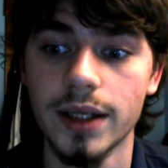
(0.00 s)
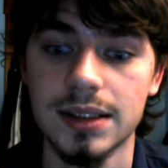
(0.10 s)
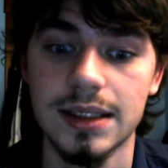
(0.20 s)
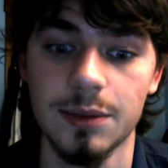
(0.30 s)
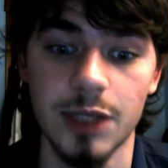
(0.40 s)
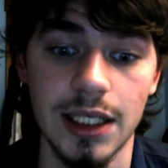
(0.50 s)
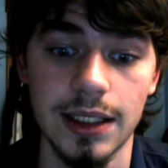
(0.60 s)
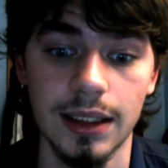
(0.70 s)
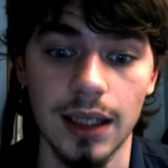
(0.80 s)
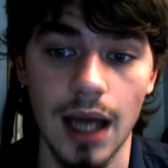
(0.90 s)
to be.
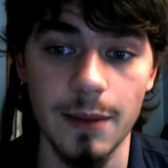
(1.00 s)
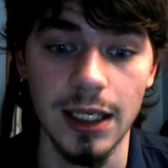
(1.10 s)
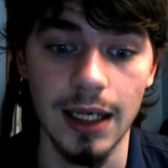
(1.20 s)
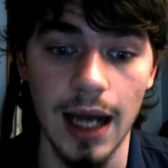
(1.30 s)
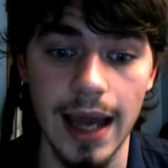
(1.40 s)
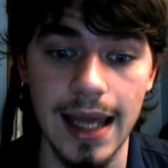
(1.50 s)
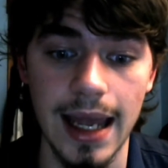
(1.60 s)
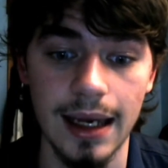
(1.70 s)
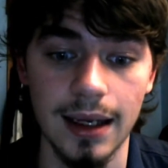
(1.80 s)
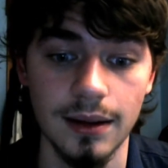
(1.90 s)
I mean, I
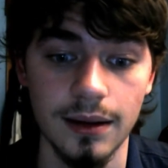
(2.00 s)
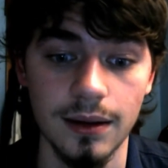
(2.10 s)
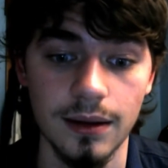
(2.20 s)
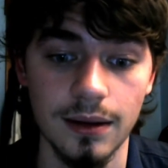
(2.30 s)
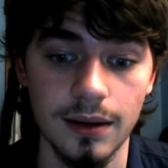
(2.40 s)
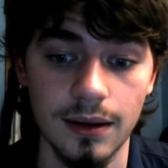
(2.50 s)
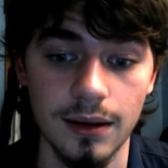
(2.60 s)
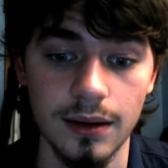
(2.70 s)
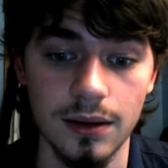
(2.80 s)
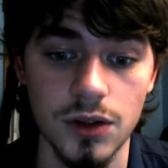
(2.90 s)
can't
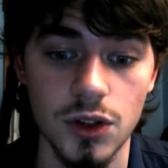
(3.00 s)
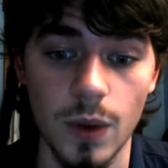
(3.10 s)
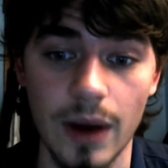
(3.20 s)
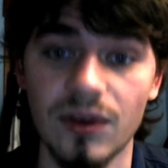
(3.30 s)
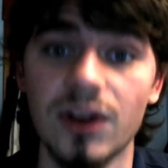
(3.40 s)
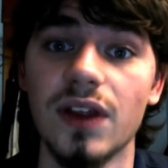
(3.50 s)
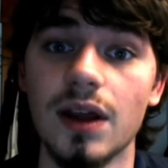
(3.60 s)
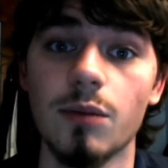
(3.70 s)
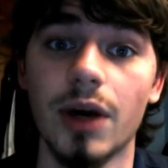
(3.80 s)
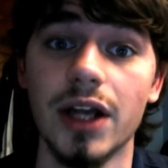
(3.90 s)
do everything,
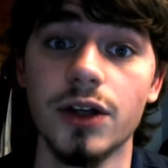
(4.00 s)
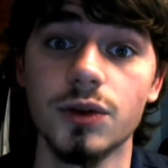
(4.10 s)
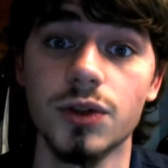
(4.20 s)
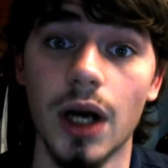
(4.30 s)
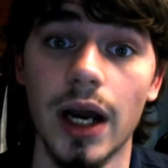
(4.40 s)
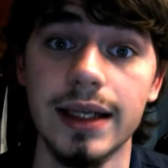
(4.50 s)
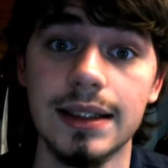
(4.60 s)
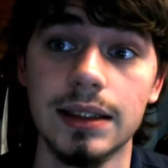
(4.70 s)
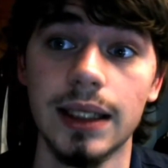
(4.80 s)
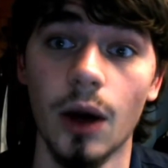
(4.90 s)
but I do try
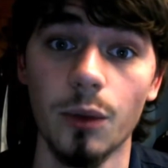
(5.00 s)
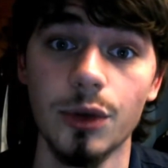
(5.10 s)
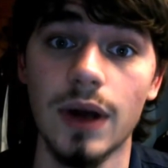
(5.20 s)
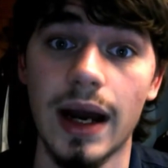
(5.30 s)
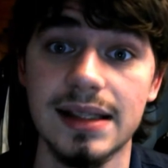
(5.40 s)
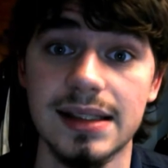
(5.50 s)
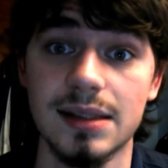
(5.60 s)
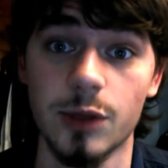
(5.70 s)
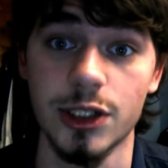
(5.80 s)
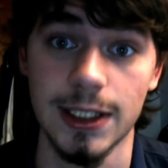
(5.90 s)
to help you guys as
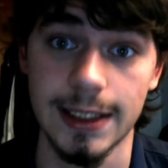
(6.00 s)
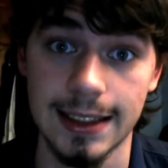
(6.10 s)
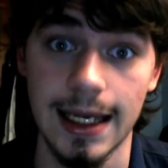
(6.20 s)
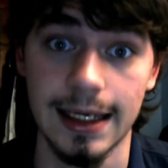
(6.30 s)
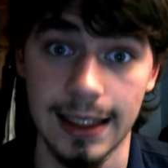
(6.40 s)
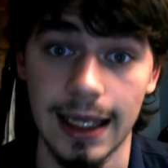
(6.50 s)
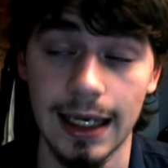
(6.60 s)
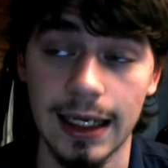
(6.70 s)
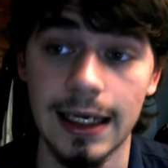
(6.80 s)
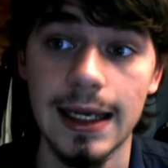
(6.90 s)
much as I
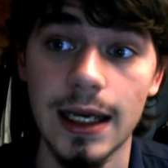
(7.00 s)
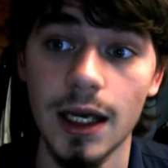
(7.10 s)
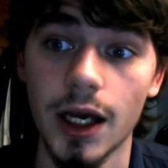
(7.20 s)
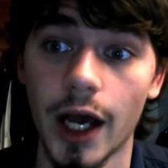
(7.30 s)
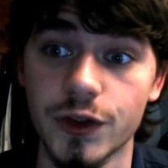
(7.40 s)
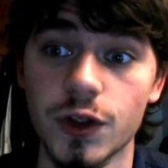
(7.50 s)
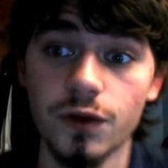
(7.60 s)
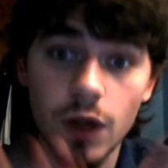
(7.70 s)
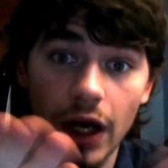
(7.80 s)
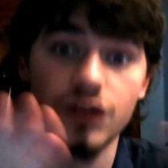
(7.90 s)
can. Uh, so if
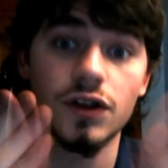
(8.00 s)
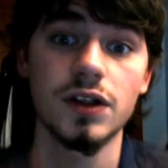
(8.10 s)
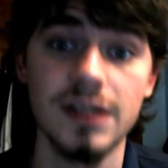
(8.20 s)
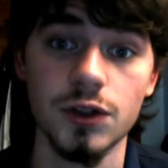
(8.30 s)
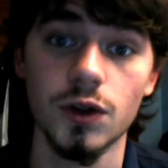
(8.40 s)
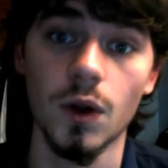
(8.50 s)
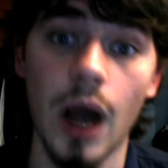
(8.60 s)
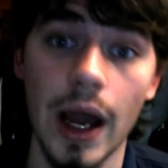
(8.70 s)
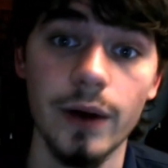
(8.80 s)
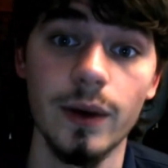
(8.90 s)
you guys are in Central
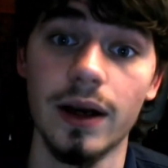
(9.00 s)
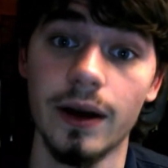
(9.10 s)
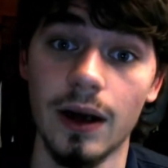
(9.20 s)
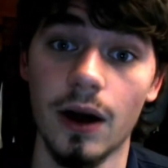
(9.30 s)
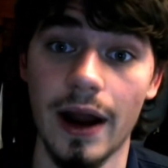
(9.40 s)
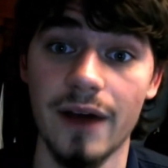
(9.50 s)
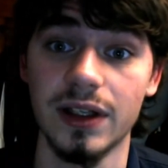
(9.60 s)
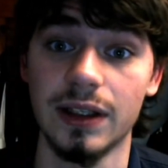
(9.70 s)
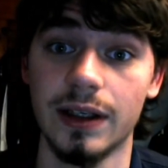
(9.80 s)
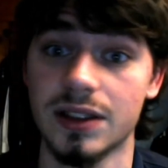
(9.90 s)
Ohio and are
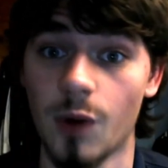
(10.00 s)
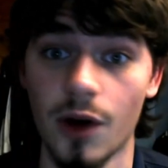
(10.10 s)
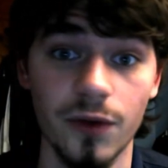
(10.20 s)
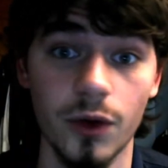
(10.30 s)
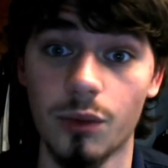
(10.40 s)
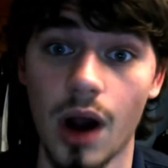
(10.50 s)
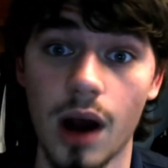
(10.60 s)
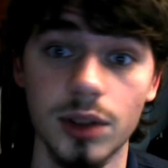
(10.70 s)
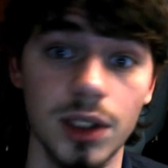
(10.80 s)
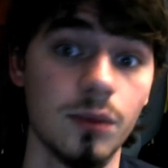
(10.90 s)
having a smartphone
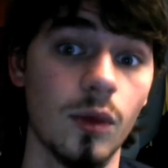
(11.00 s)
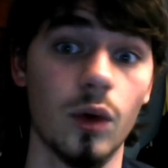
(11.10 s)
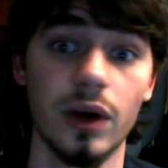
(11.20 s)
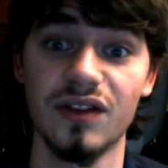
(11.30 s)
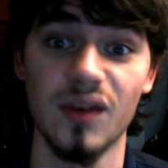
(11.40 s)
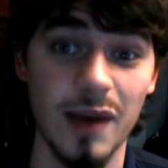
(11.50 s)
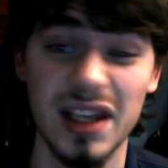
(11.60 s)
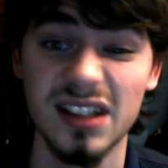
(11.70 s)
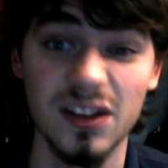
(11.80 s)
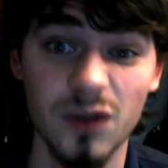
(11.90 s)
problem or even a
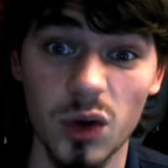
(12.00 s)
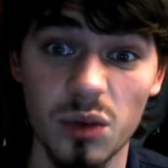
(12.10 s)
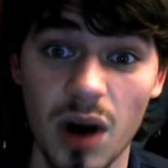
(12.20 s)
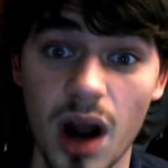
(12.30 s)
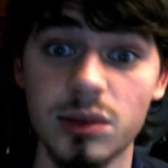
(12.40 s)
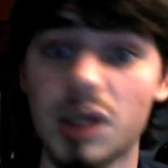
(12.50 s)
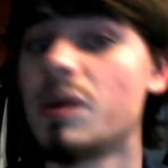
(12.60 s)
basic phone problem,